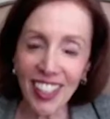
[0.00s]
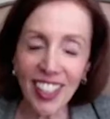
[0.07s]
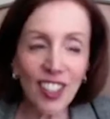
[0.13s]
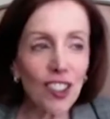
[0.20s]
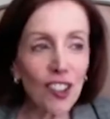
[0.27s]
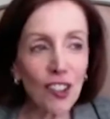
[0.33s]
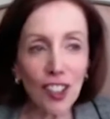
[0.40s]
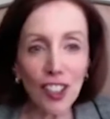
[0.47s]
I
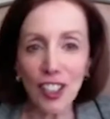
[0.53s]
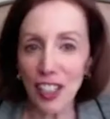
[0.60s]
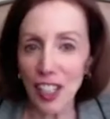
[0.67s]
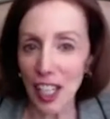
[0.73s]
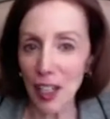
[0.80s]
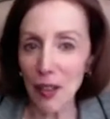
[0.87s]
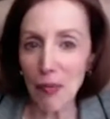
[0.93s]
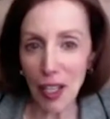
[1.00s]
don't know that you
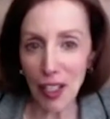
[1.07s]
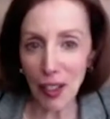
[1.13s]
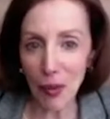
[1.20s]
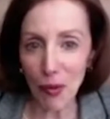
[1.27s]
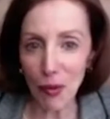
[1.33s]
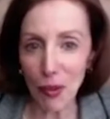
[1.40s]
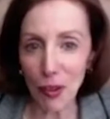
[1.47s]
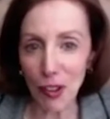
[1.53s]
can make
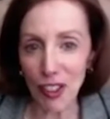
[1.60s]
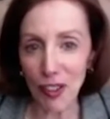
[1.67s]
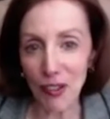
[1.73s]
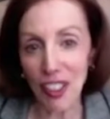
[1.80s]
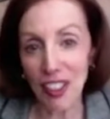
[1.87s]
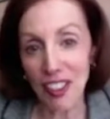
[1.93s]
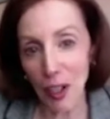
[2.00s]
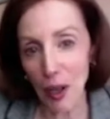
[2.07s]
up for it. I
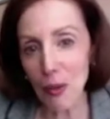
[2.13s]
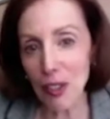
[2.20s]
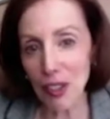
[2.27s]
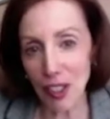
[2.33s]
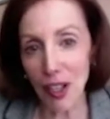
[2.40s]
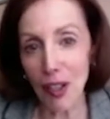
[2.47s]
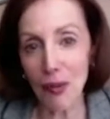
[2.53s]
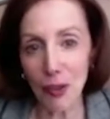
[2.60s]
mean, time is
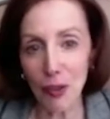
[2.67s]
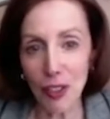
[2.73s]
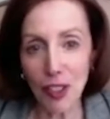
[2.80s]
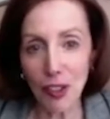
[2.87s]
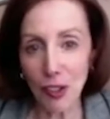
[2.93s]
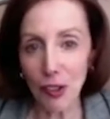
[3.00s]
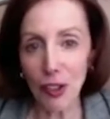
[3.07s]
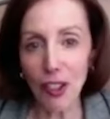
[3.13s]
time, and
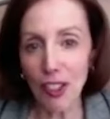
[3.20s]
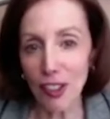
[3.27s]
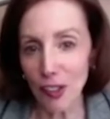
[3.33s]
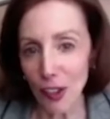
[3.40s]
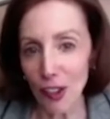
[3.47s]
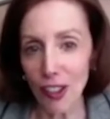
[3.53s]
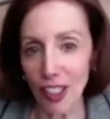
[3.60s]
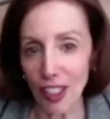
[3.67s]
once it's gone,
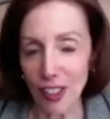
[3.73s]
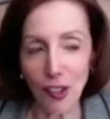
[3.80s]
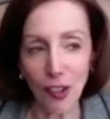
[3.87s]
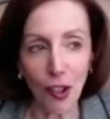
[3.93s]
it's gone.